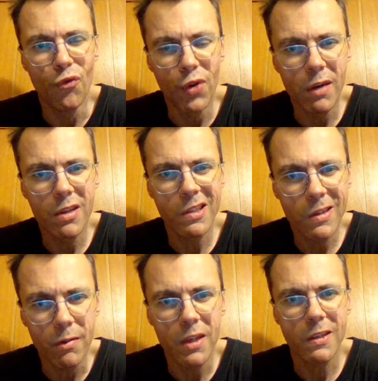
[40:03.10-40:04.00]
very
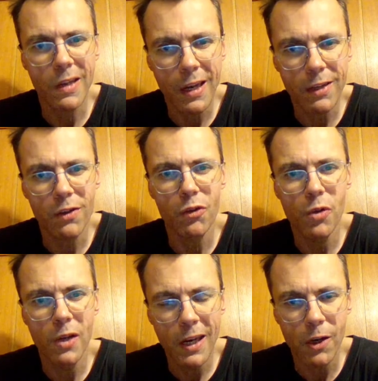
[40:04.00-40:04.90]
serious hazard
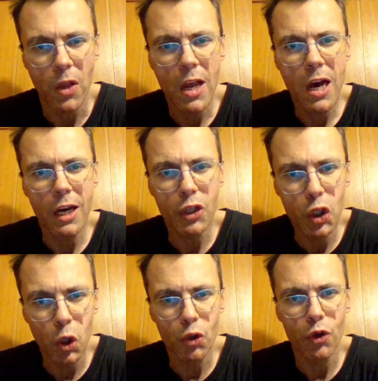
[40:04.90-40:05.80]
to health i
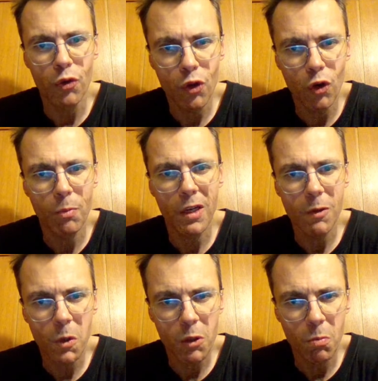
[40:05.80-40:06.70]
told you nobody
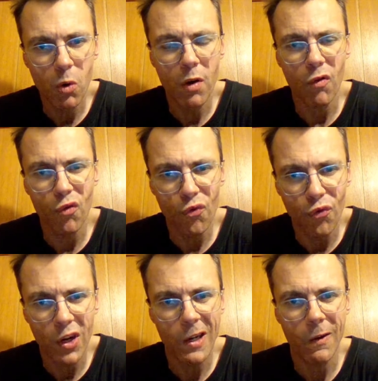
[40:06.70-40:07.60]
was more
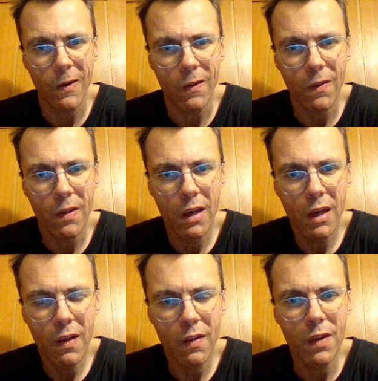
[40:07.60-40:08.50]
violent
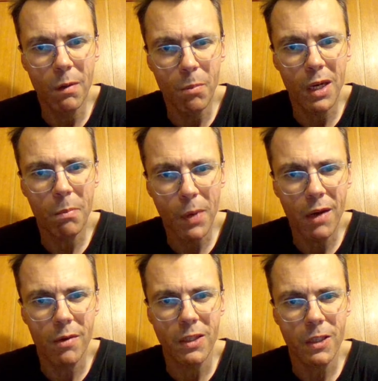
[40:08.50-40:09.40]
than my
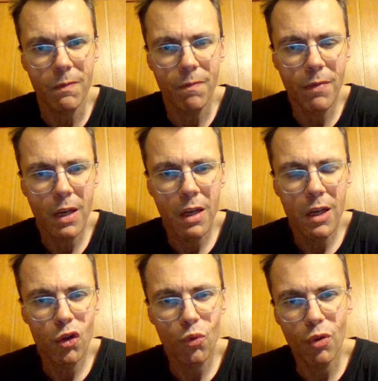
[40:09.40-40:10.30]
parents
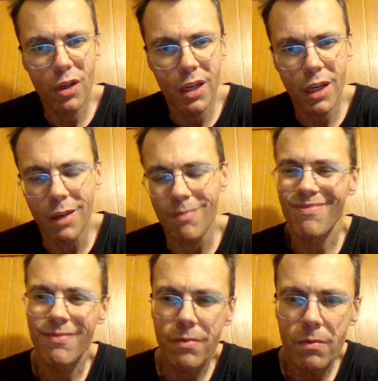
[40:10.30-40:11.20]
Today,
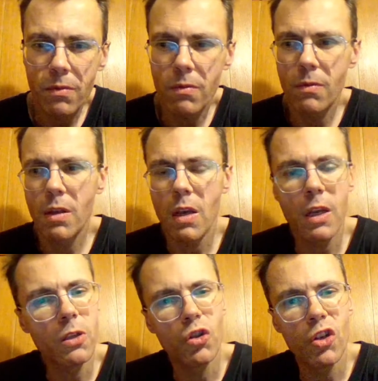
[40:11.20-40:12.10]

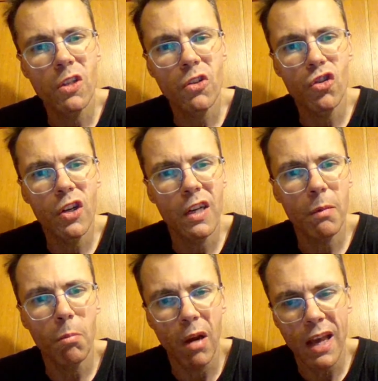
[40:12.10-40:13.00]
it's just she had a
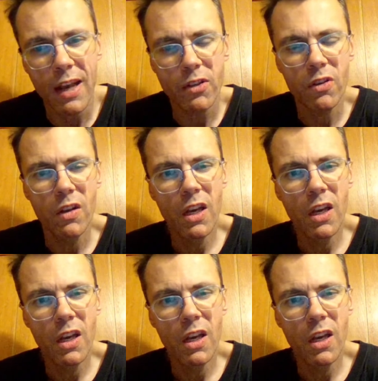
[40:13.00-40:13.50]
blast.